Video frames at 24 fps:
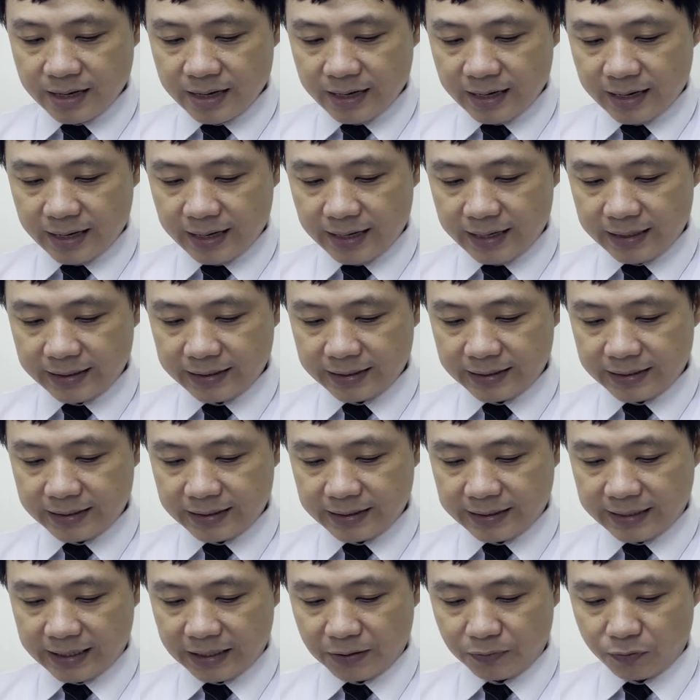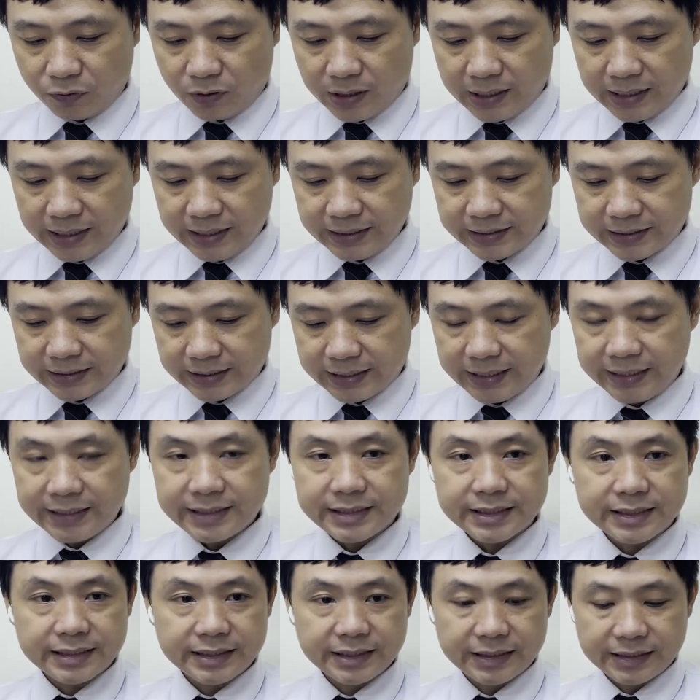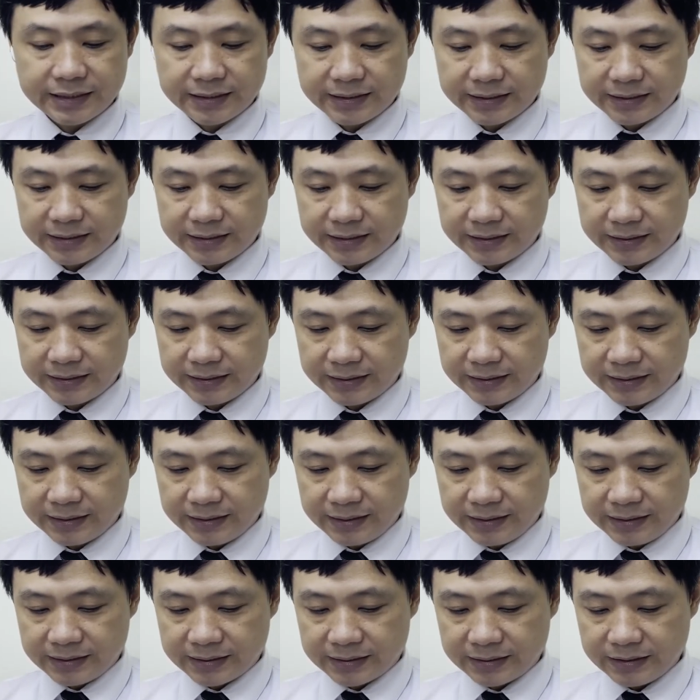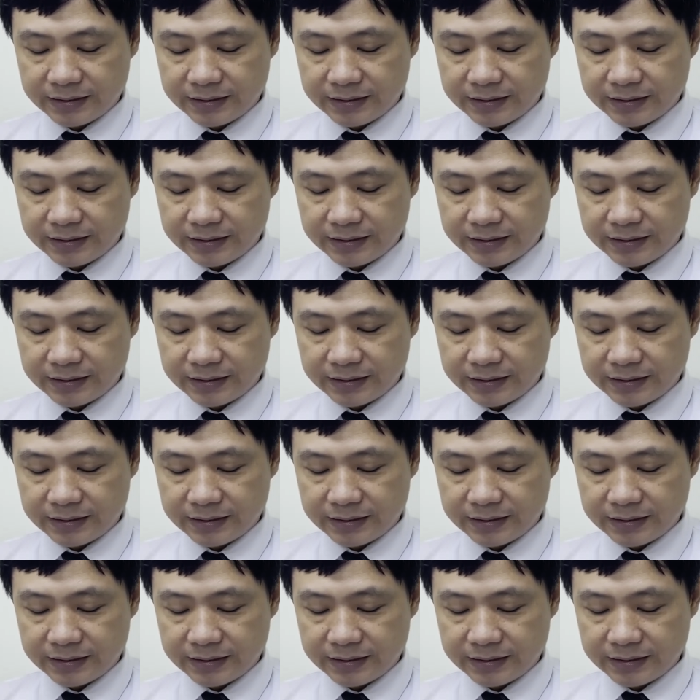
And another one is GIS, the